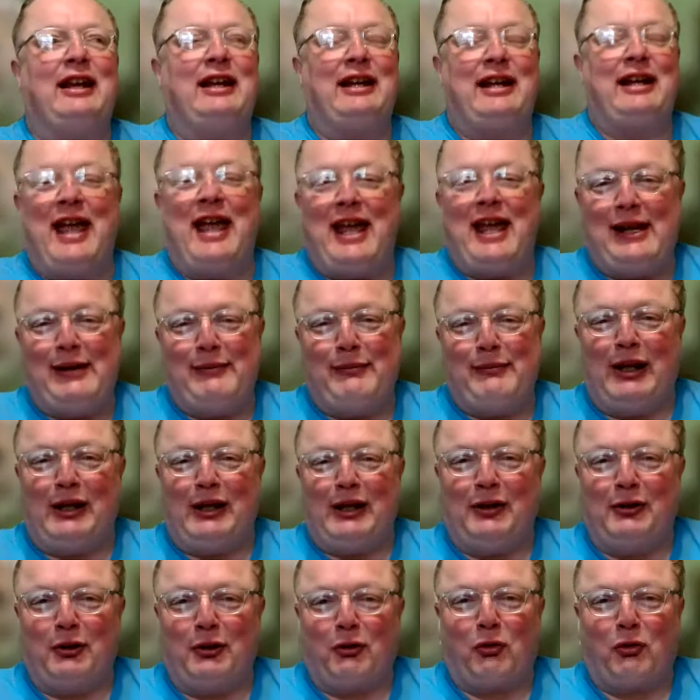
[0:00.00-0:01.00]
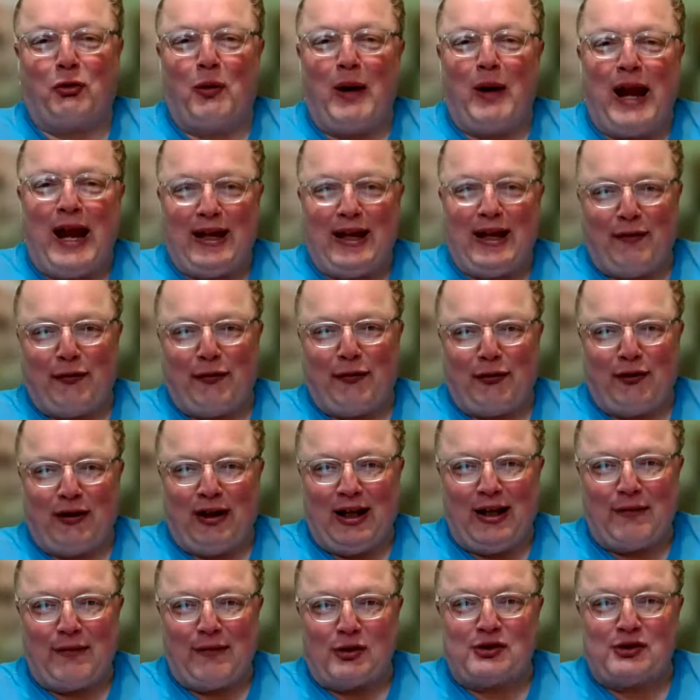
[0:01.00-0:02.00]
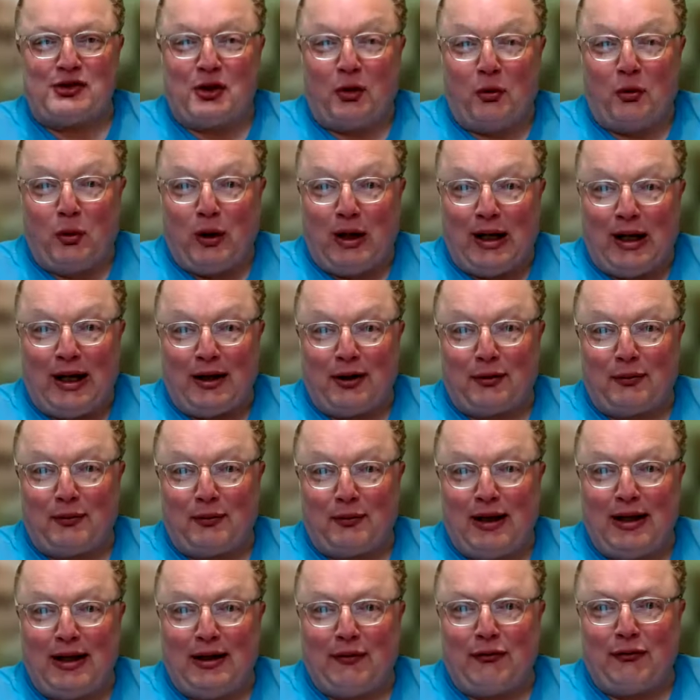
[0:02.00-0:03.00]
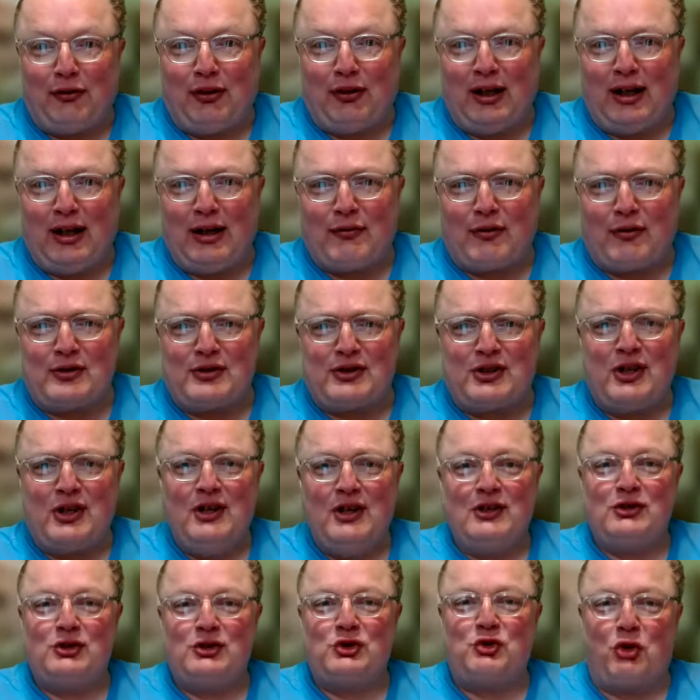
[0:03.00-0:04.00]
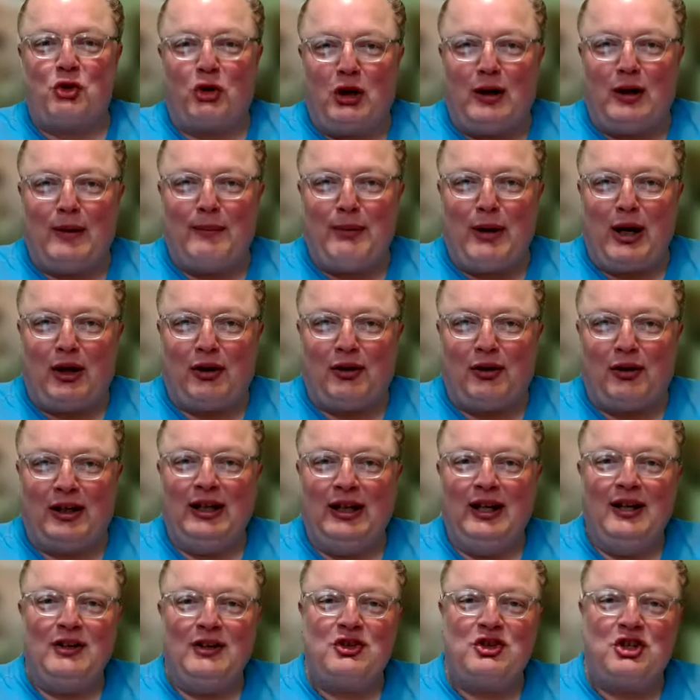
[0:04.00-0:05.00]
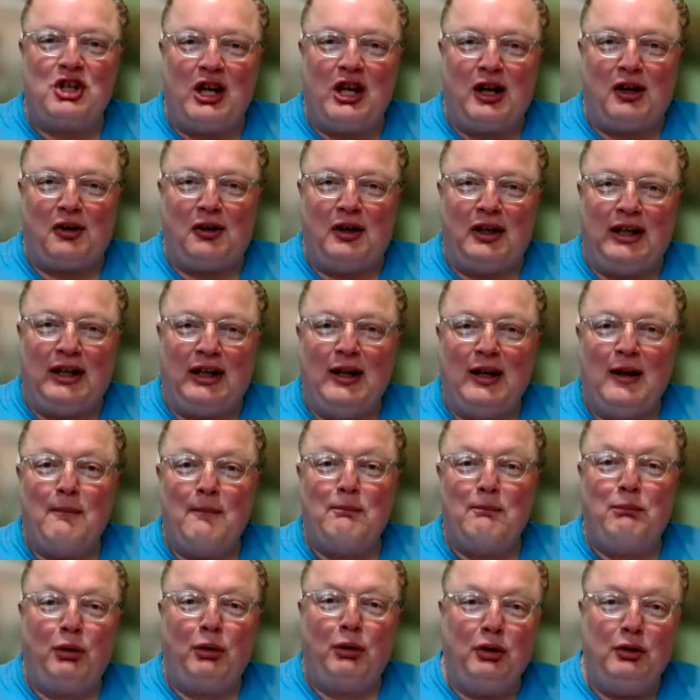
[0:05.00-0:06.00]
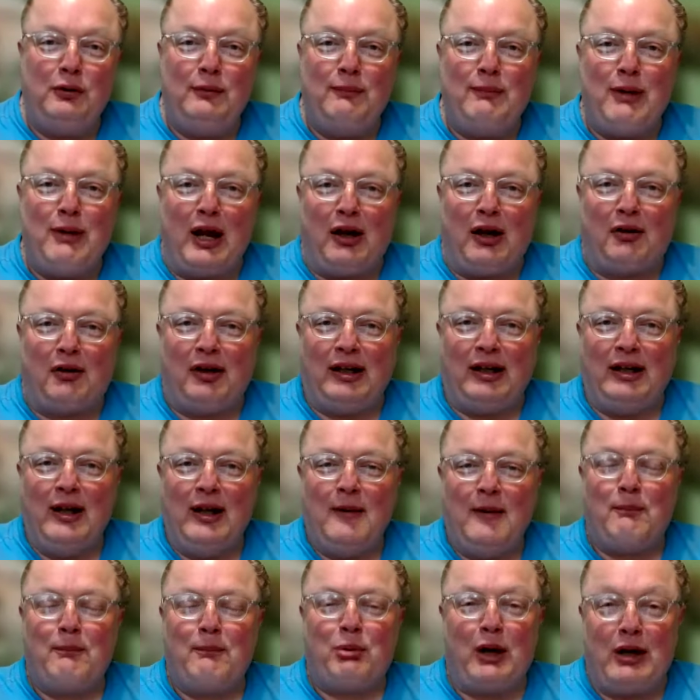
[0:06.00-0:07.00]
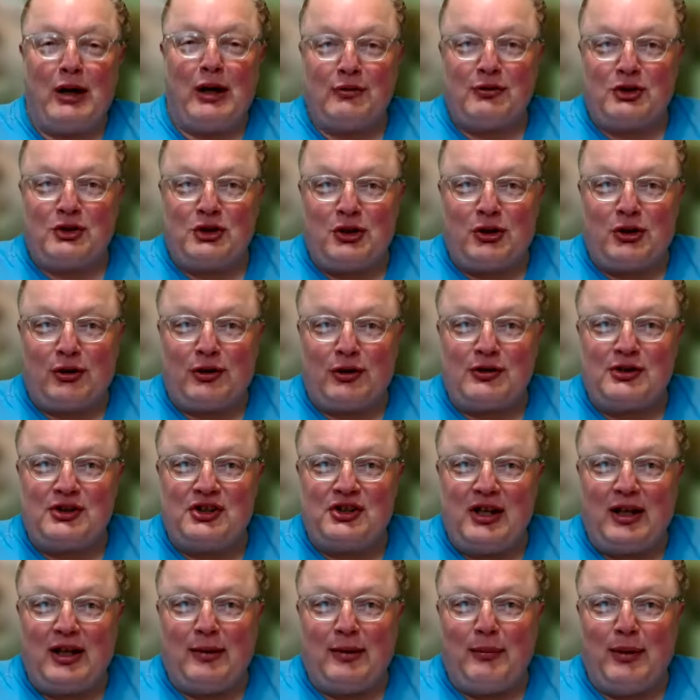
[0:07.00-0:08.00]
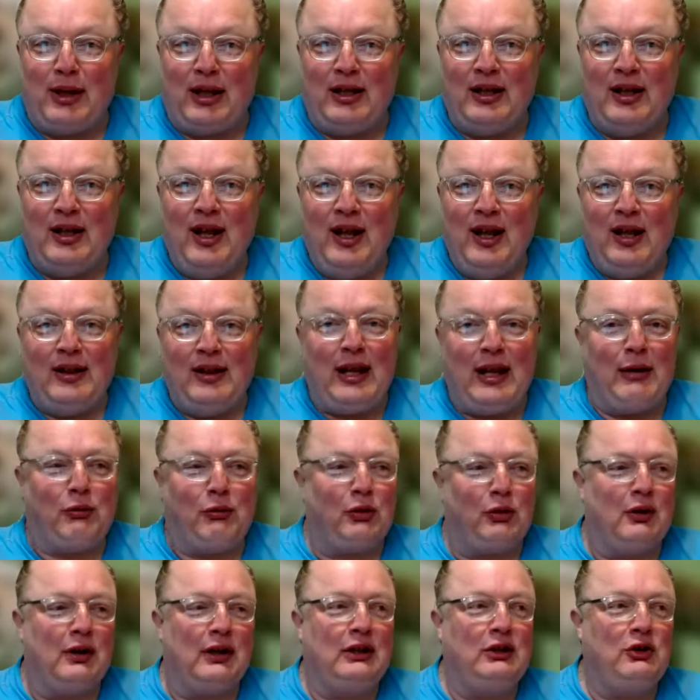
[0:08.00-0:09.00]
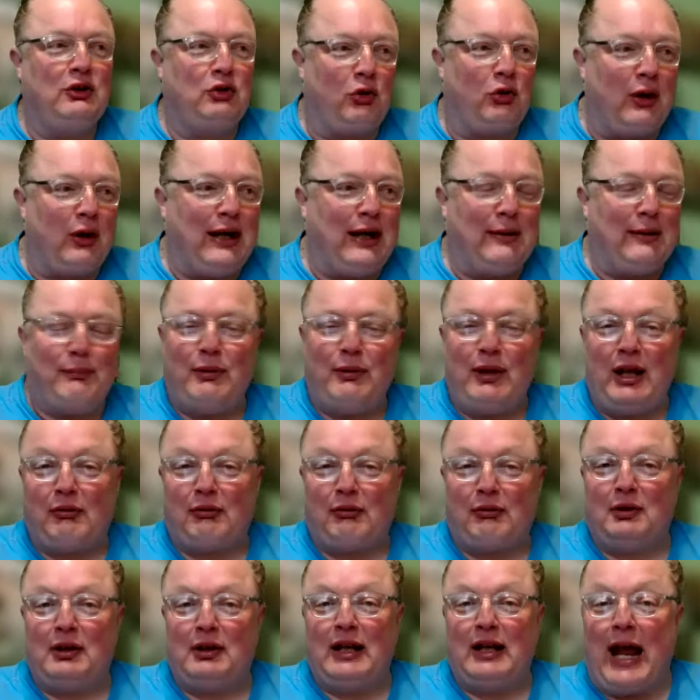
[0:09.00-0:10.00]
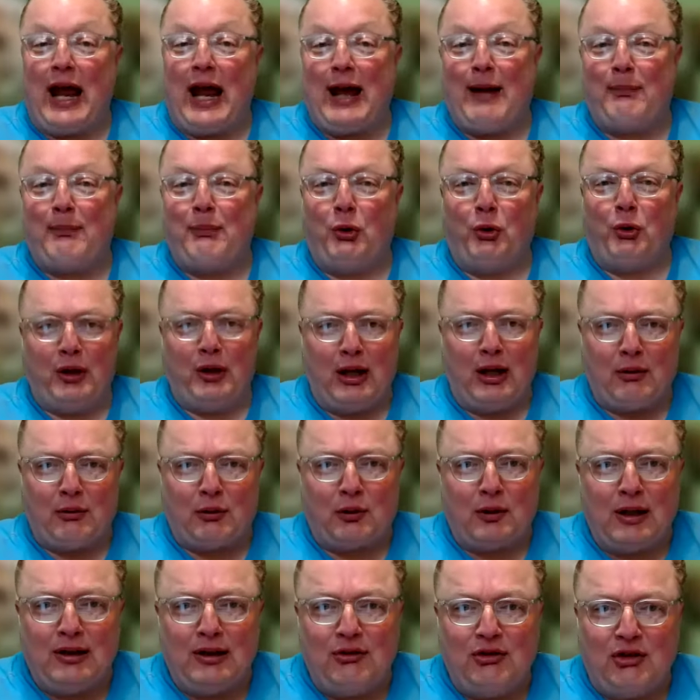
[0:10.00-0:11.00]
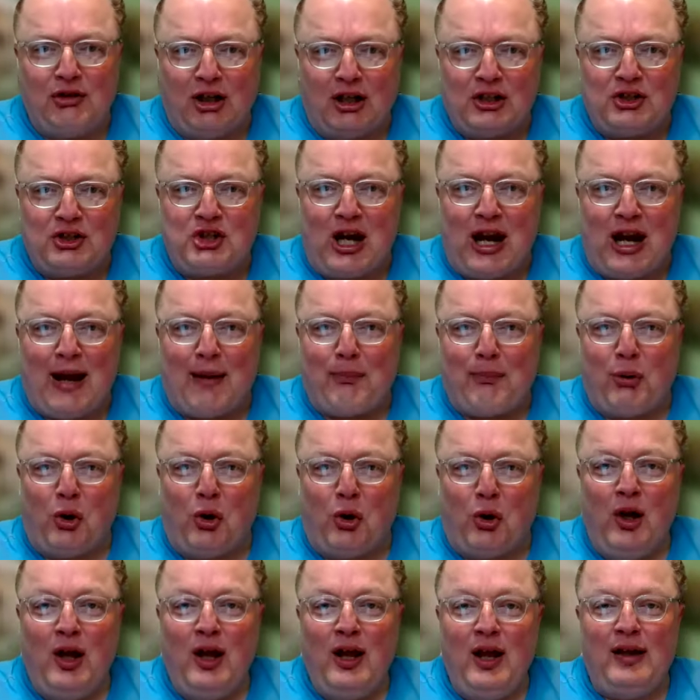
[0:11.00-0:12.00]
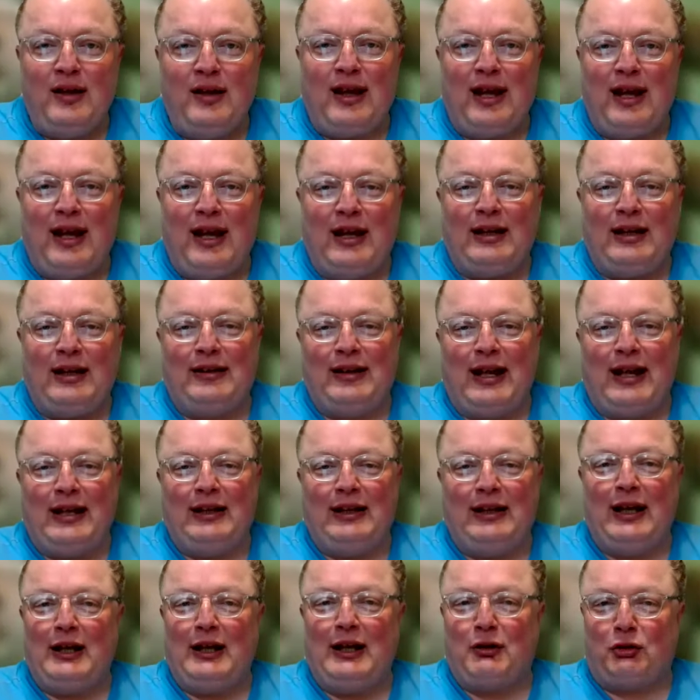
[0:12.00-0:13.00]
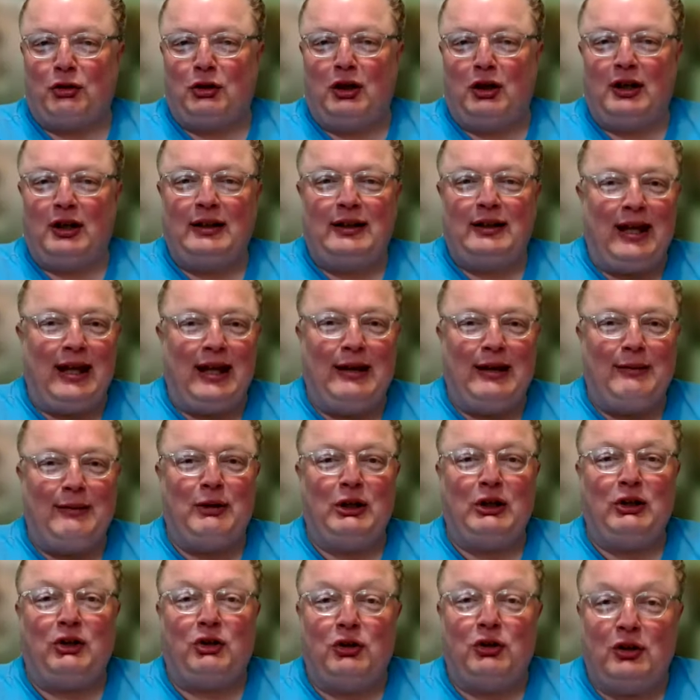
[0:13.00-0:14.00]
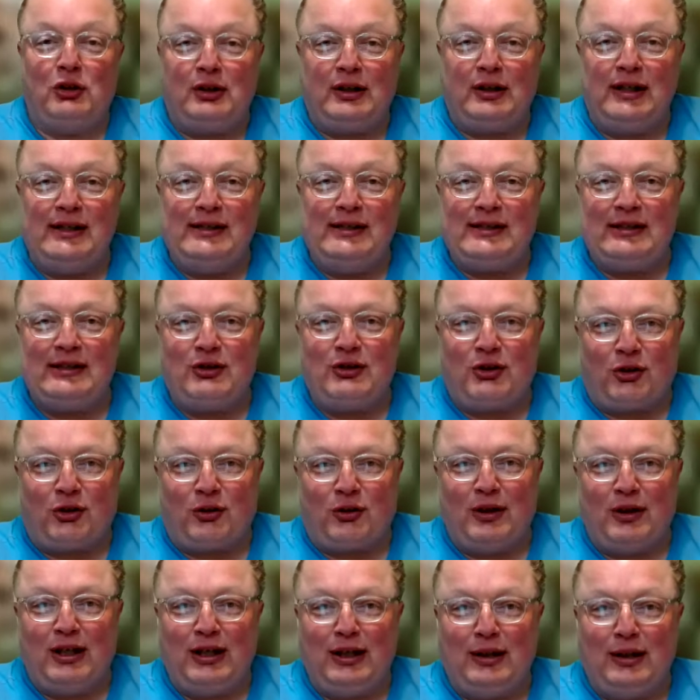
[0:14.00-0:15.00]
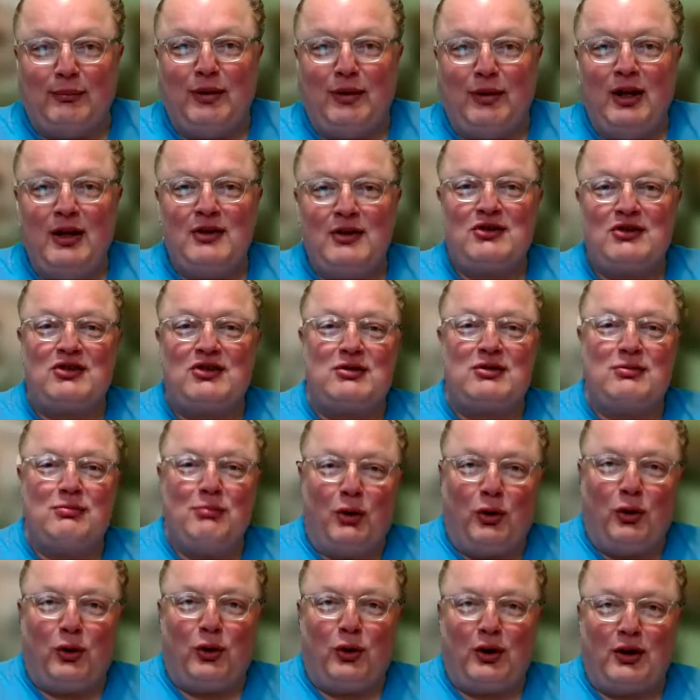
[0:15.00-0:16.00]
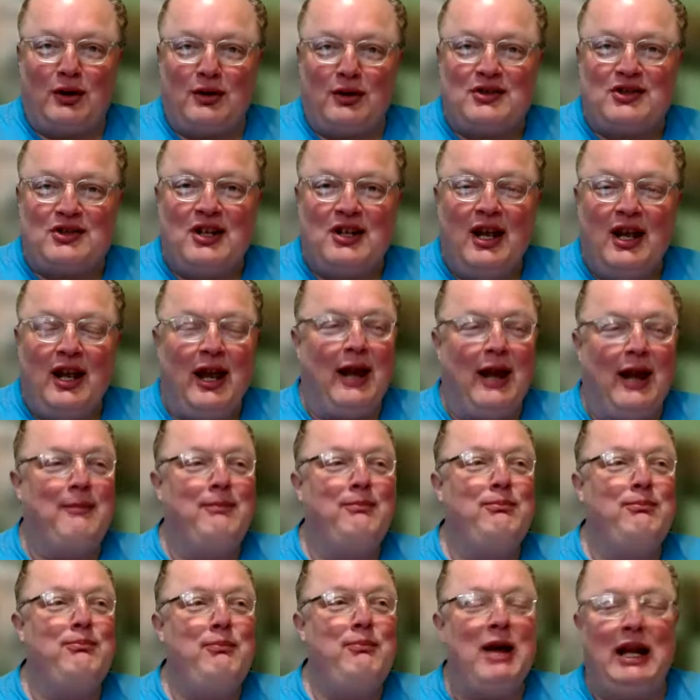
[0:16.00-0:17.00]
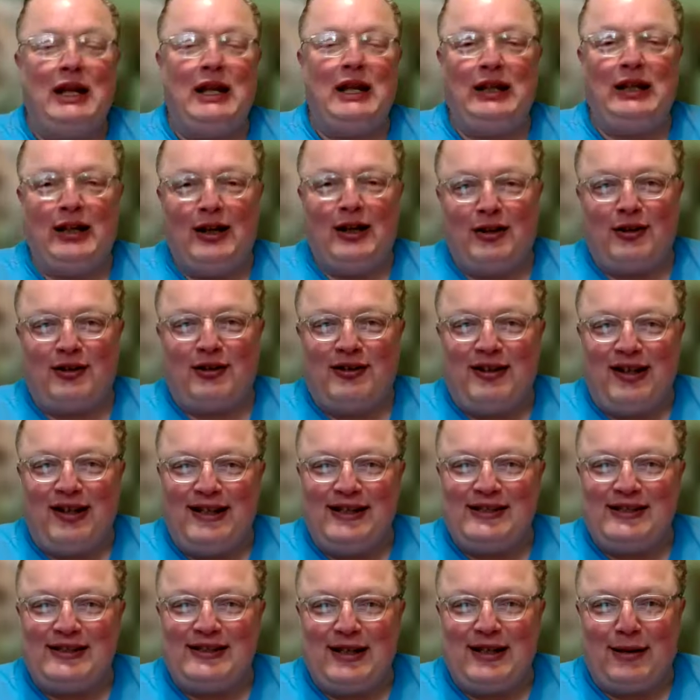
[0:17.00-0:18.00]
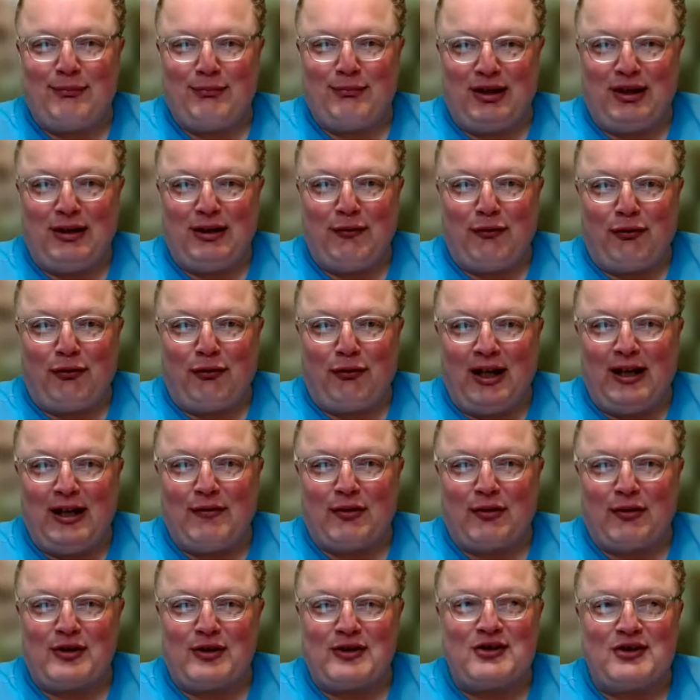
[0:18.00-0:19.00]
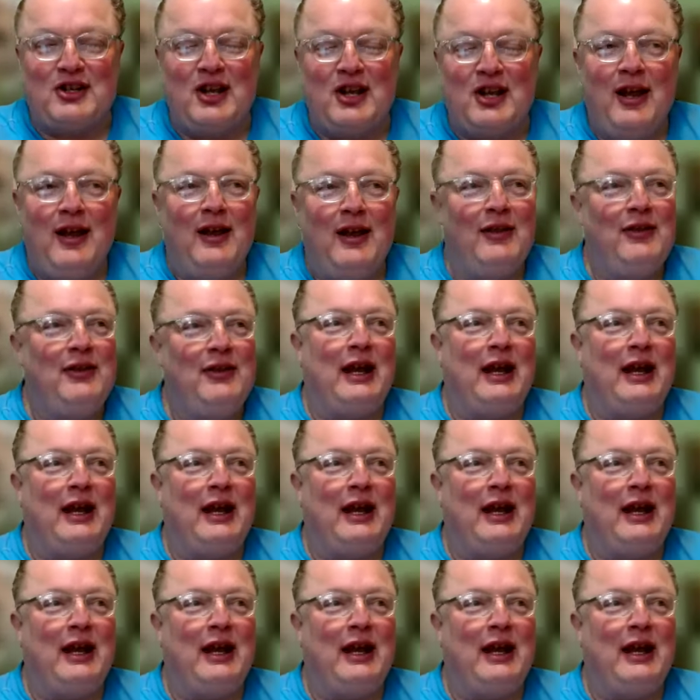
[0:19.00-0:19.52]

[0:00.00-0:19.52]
They came in an array of flavors, a wide array of flavors: strawberry, cherry, blueberry, brown sugar, cinnamon. They were in grape, they were in apple, they were in Dutch apple. They later on came in cookies and cream, s'mores, and many other taste tempting flavors.